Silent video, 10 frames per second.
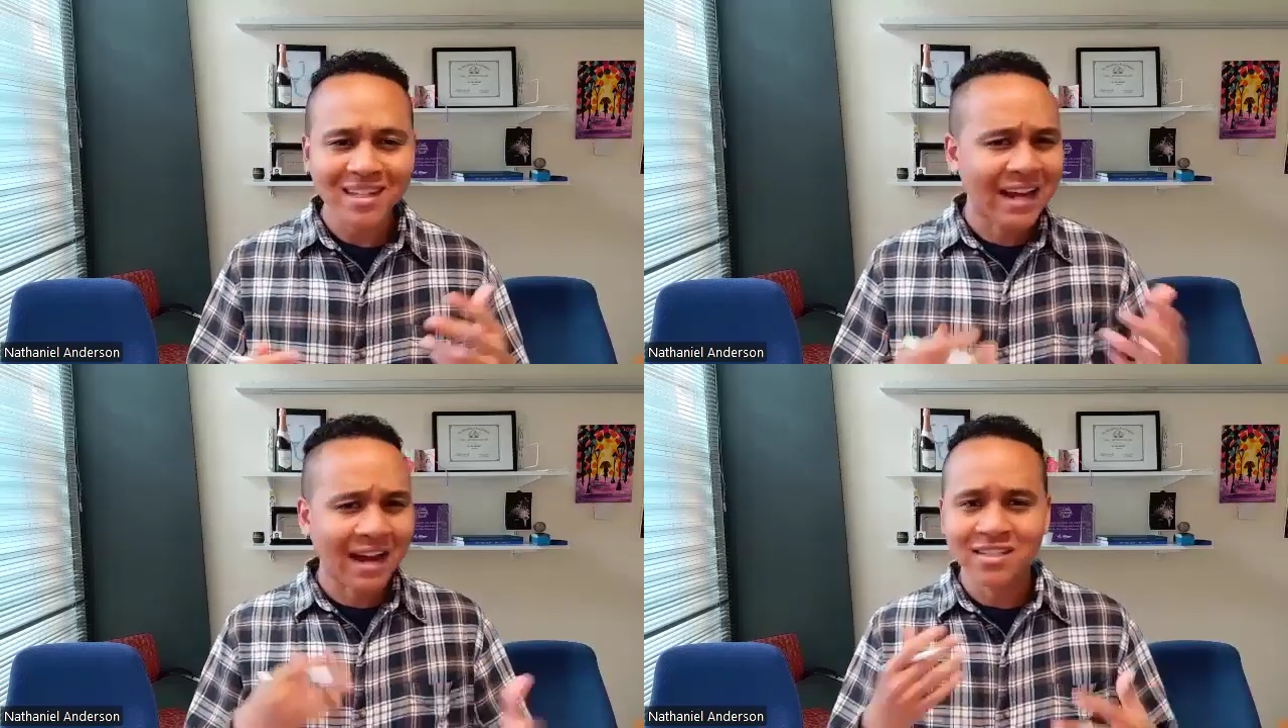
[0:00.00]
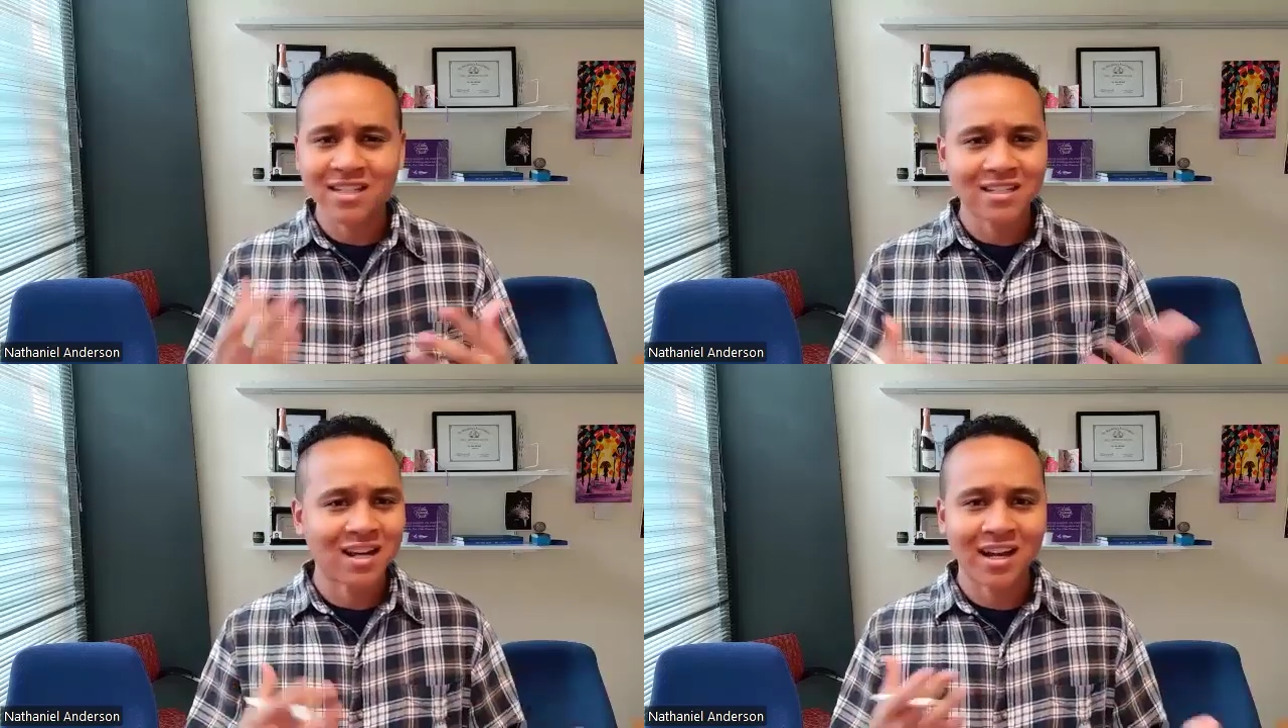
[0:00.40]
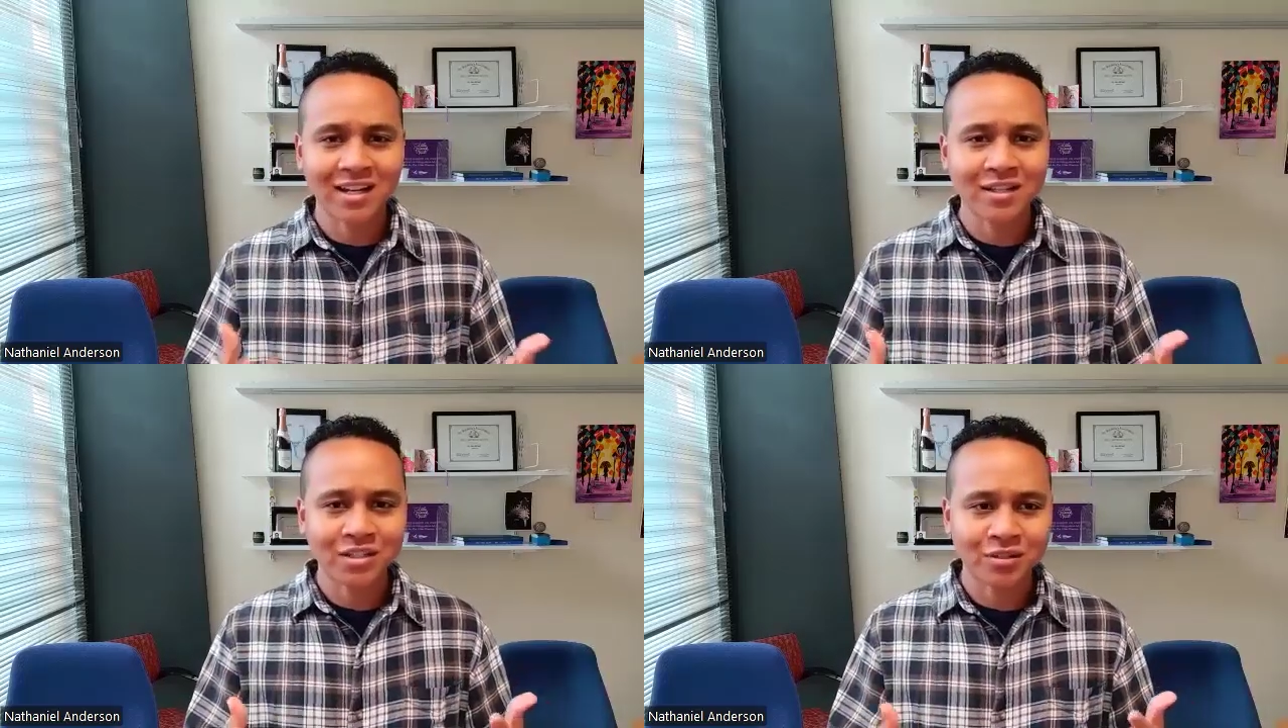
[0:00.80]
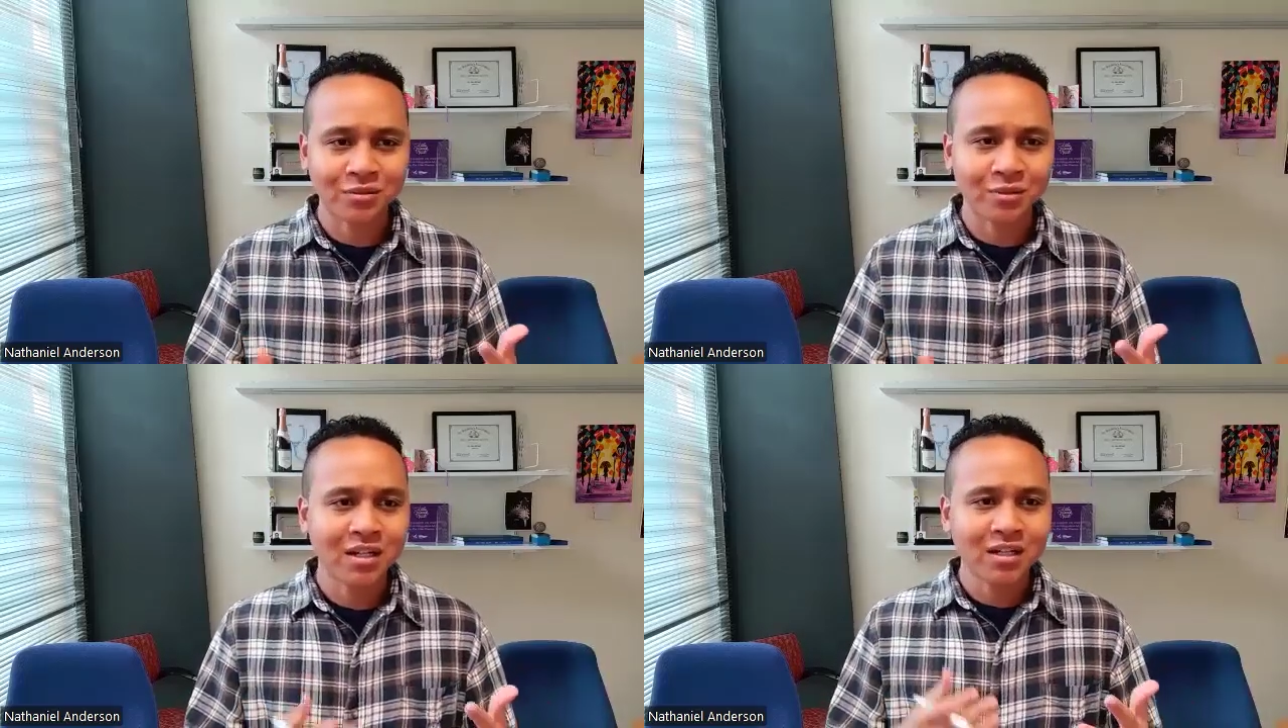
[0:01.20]
How does that tie
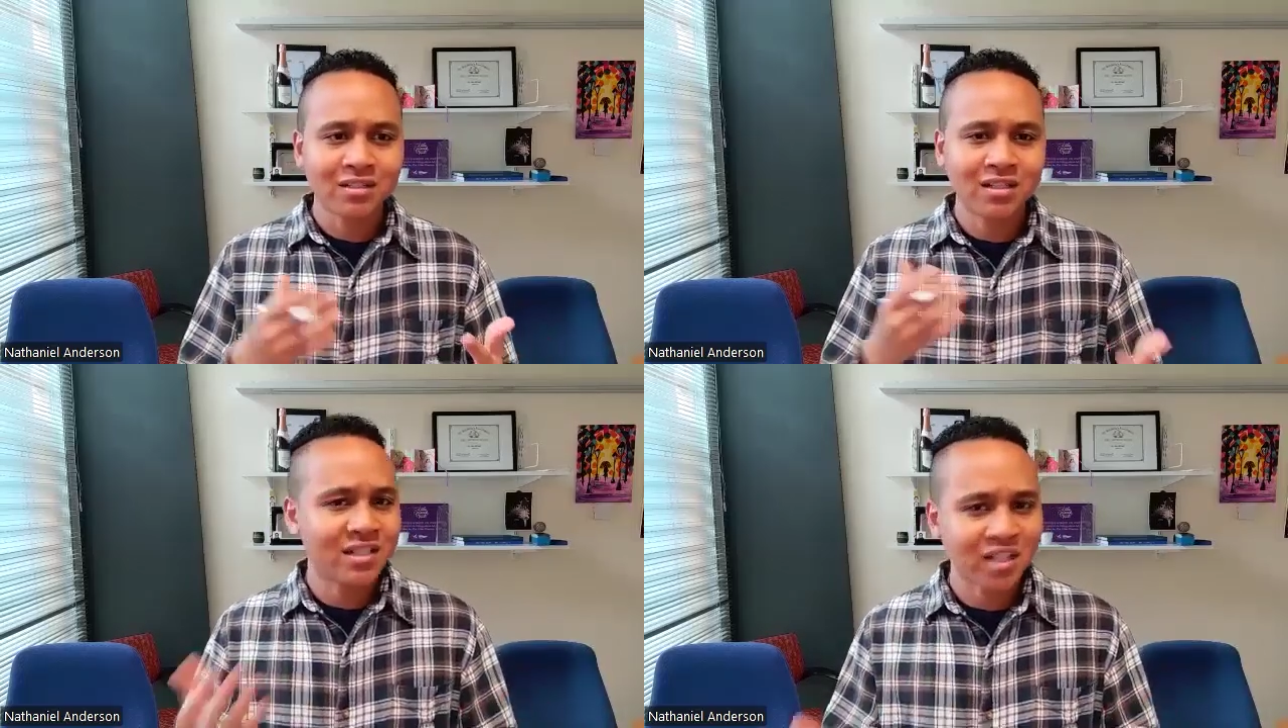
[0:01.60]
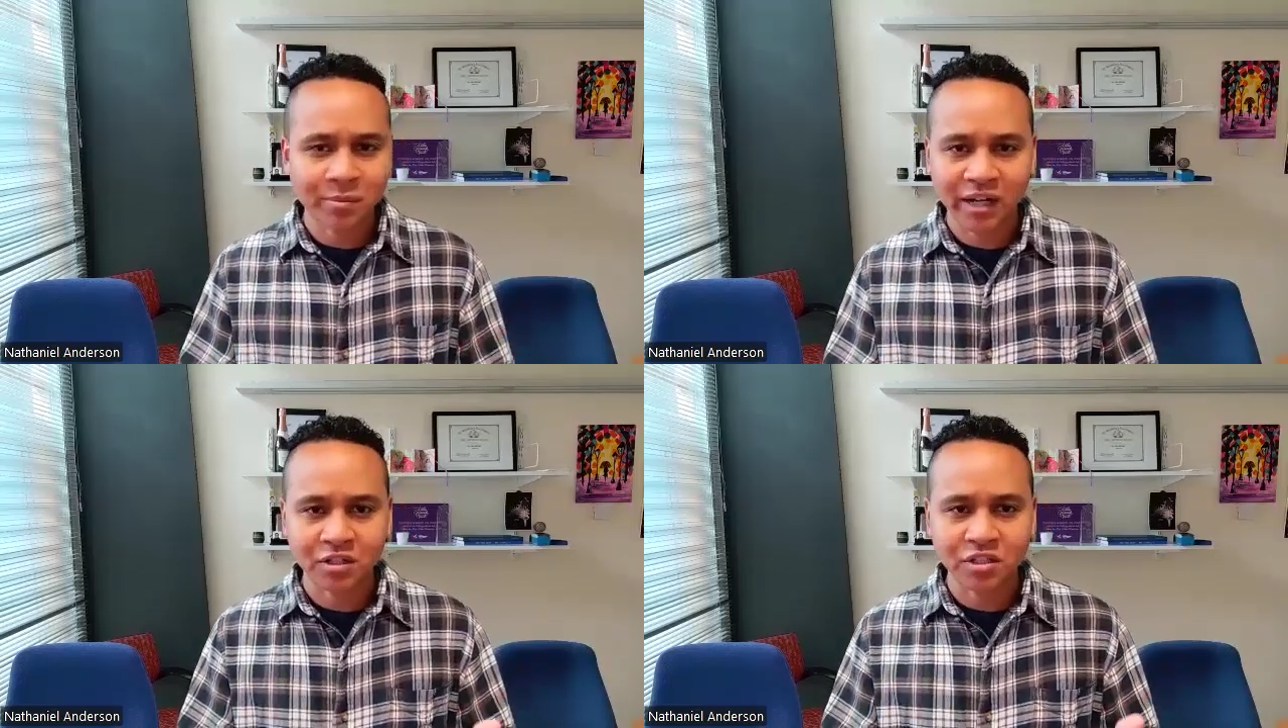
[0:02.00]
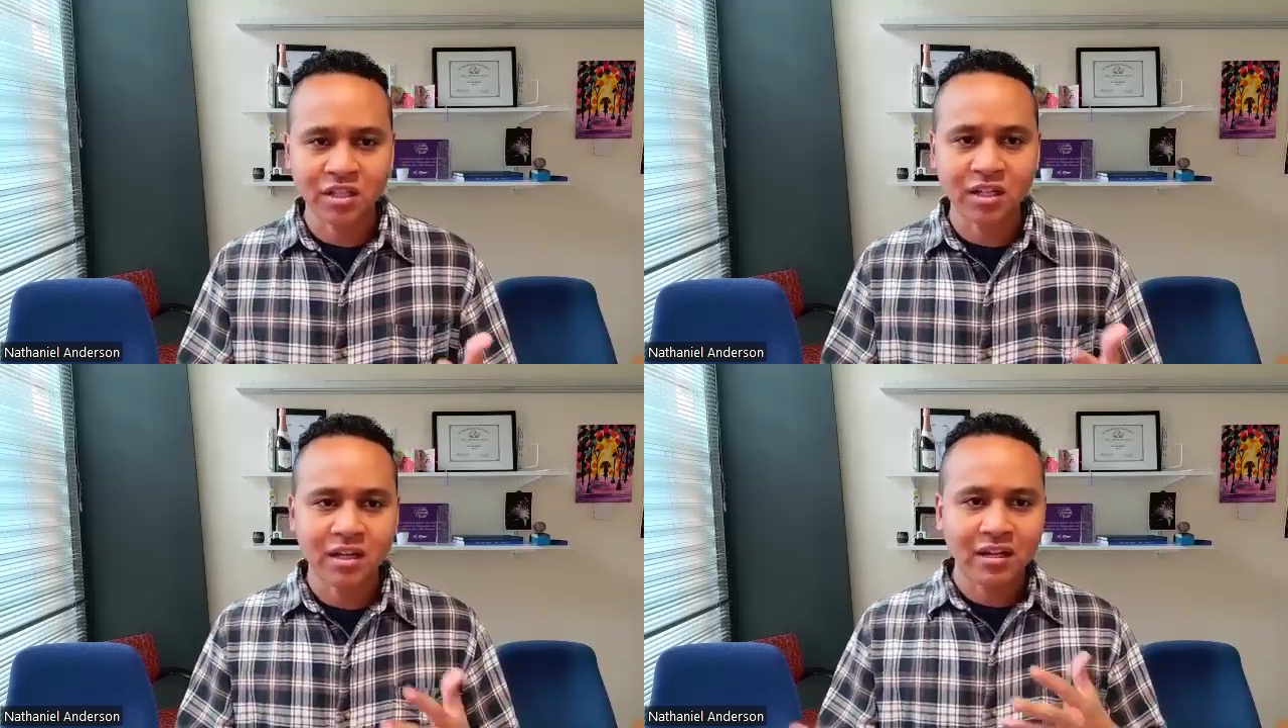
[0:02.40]
into T cell biology?